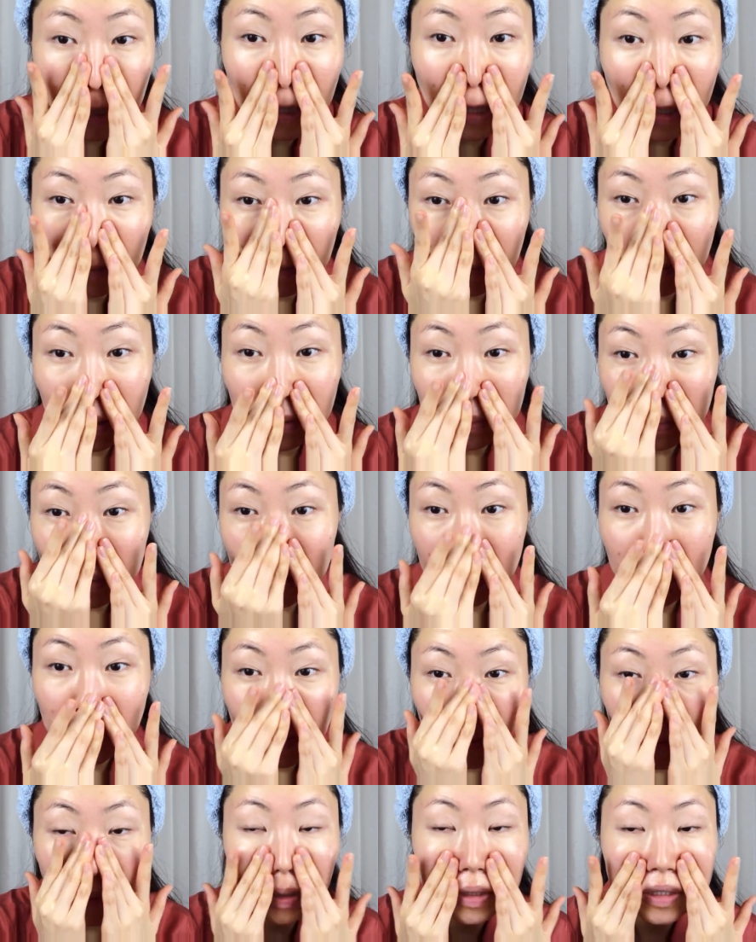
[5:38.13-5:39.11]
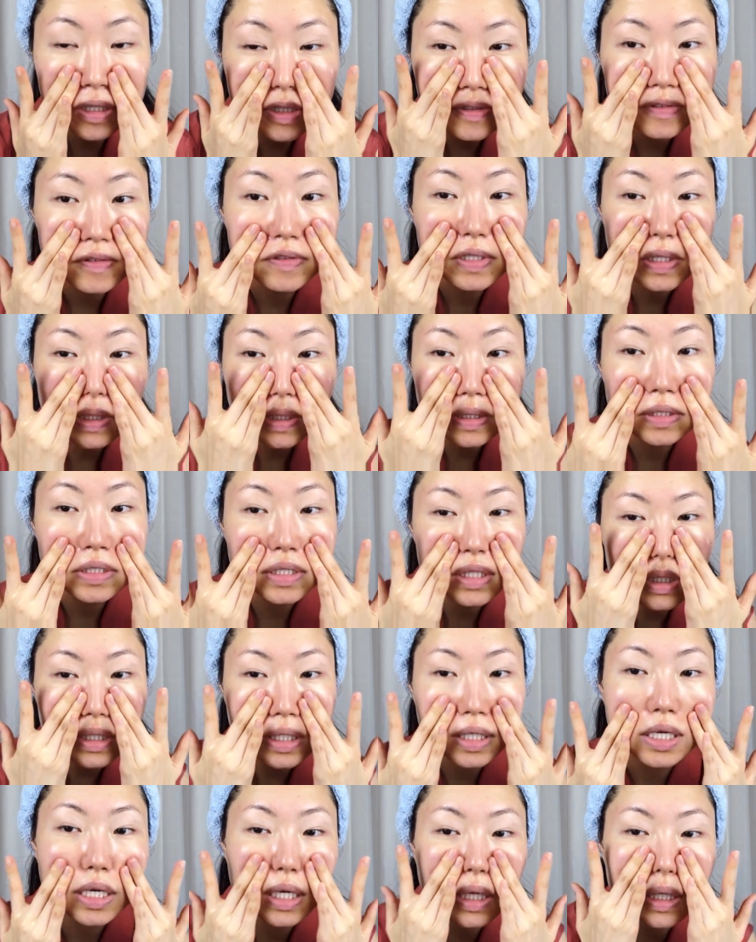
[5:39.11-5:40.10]
and maybe it works for your
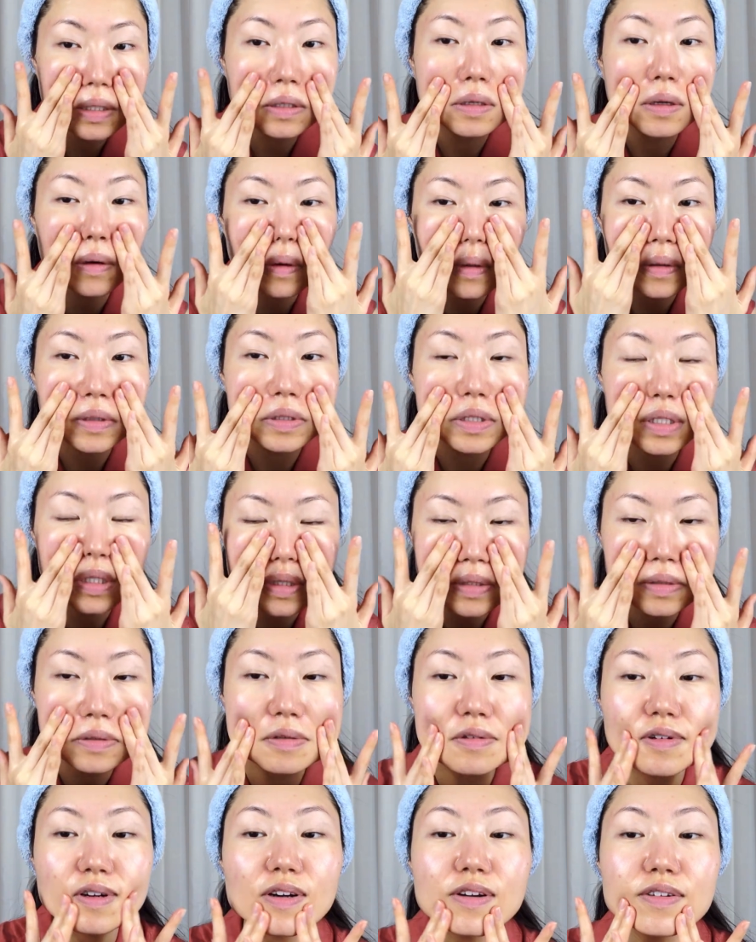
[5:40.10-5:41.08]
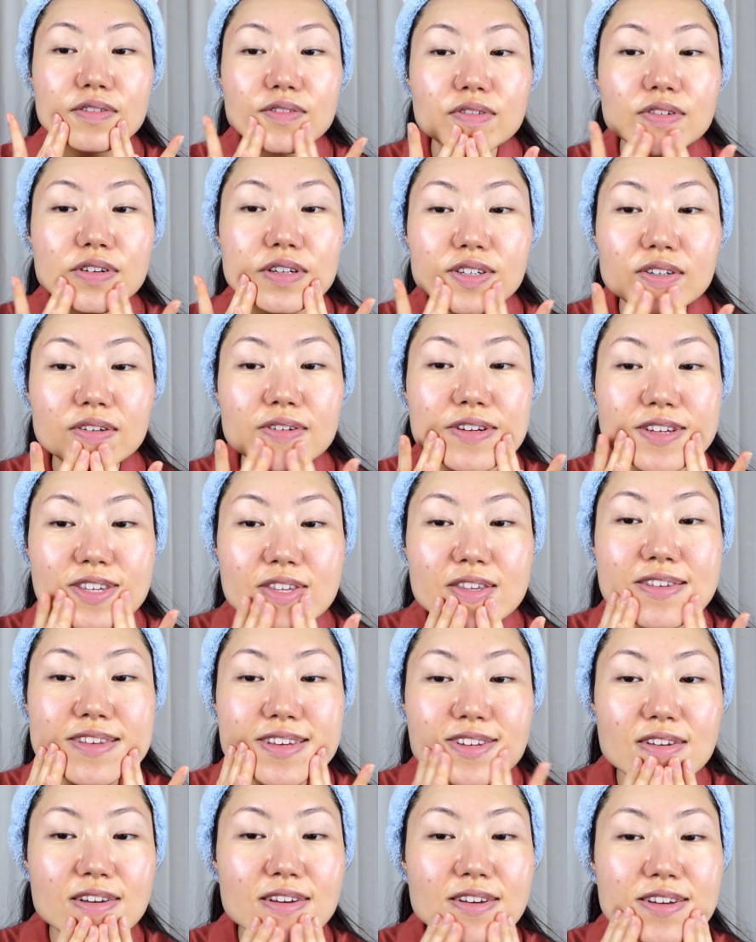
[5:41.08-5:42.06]
skin or it doesn't work for your
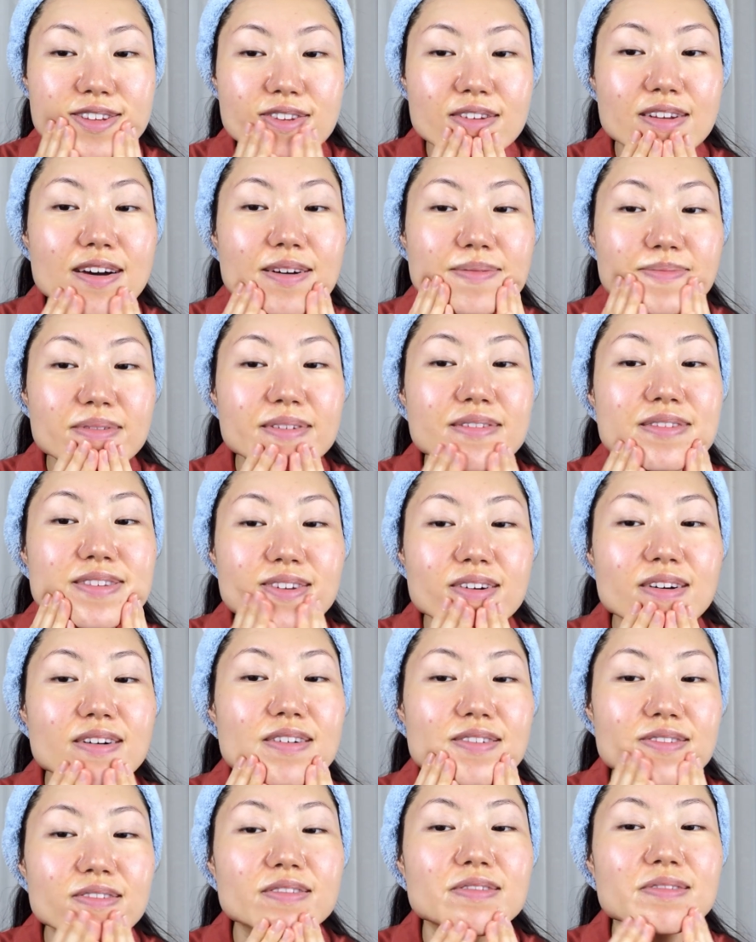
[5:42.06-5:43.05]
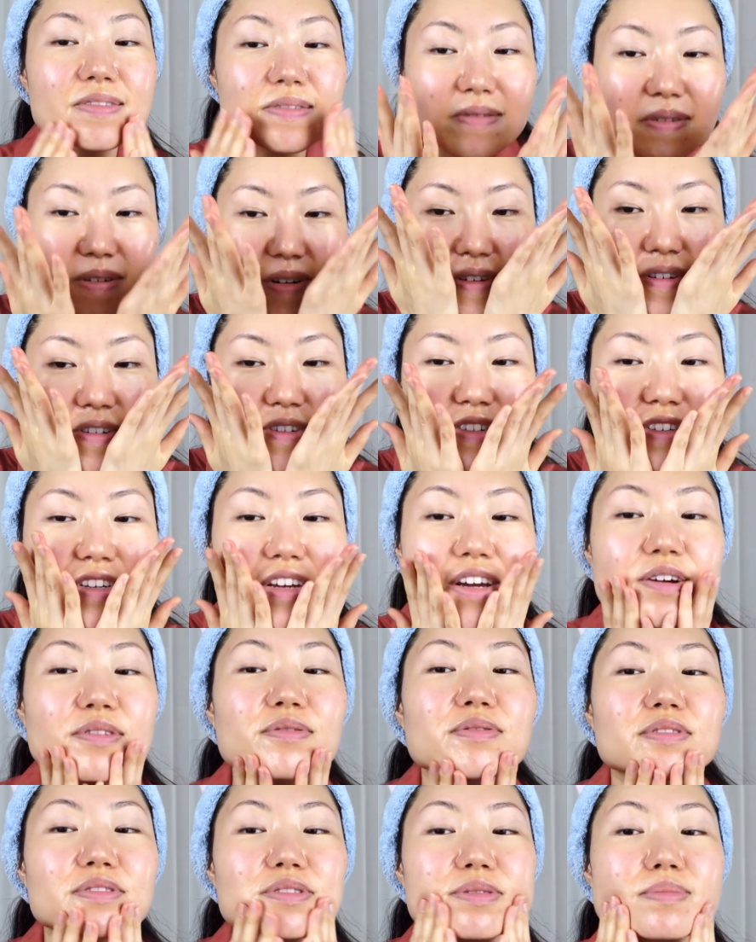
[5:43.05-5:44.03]
skin let me know as well
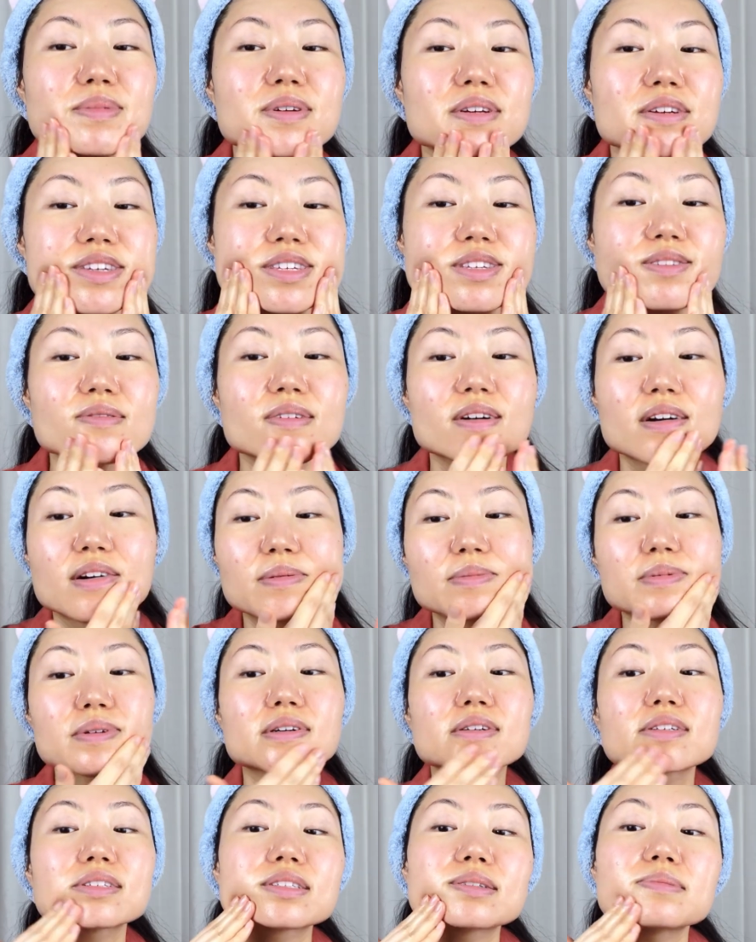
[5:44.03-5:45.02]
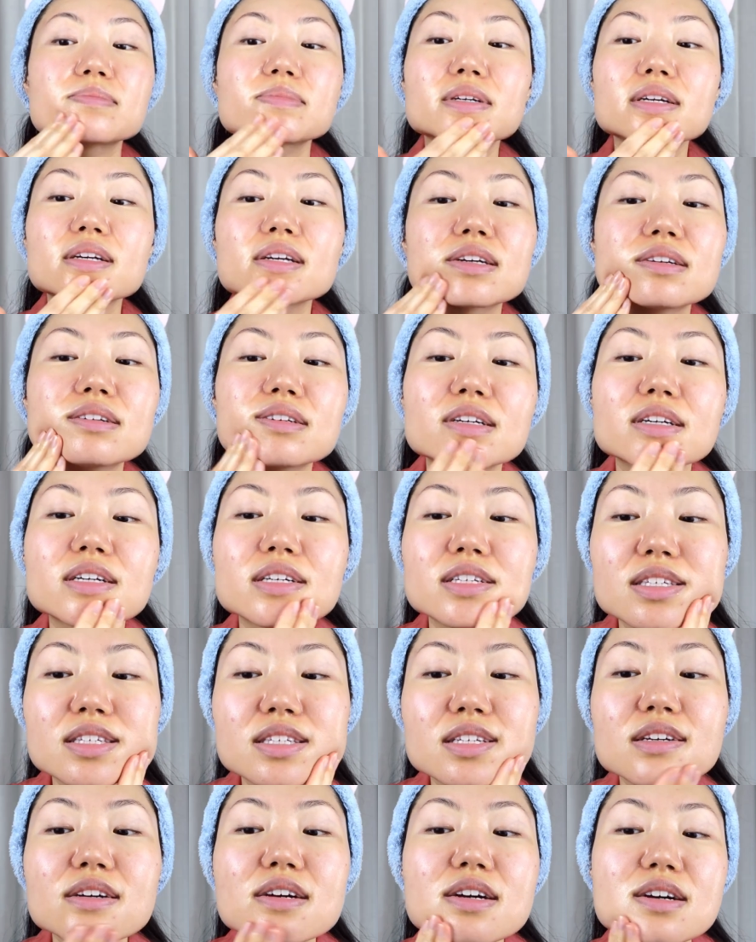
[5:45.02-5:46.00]
share with me as well because I'm
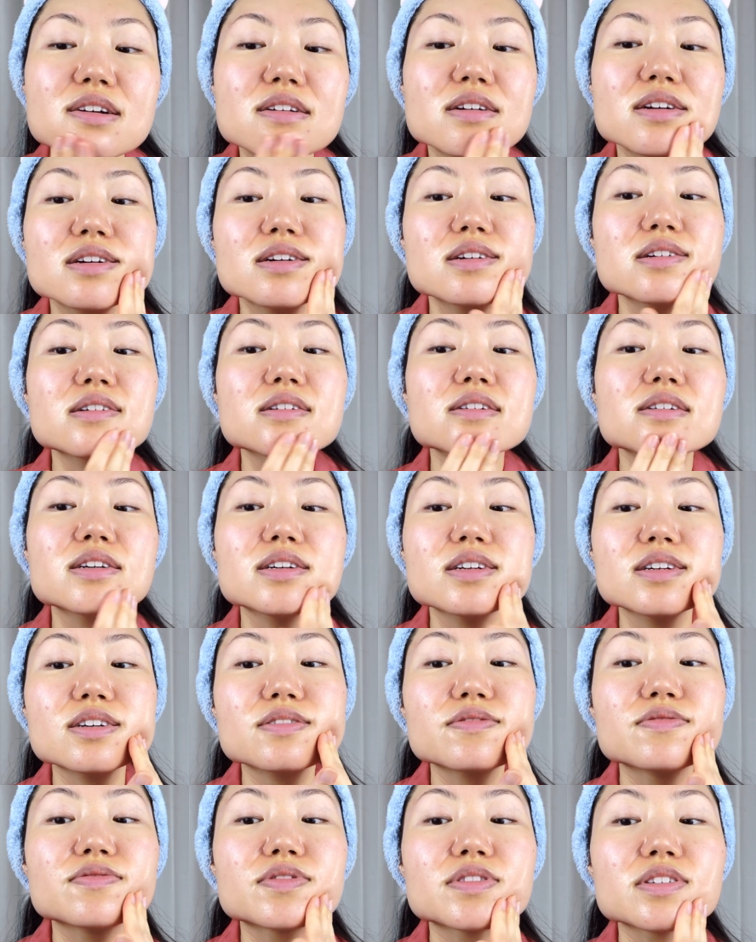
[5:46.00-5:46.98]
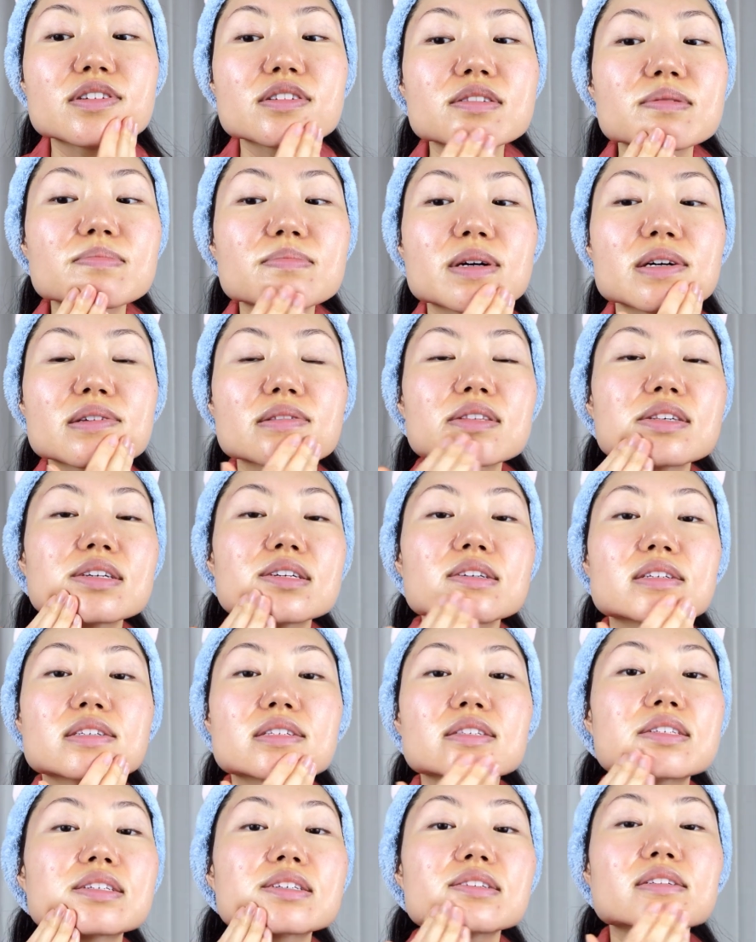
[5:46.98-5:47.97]
curious if this method
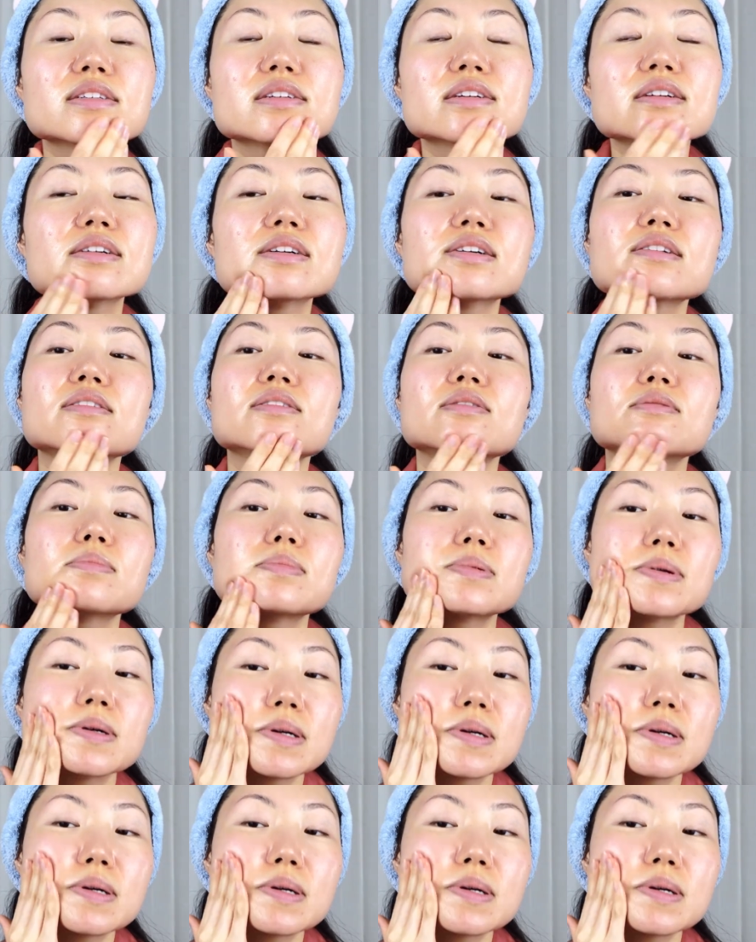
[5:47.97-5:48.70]
is gonna help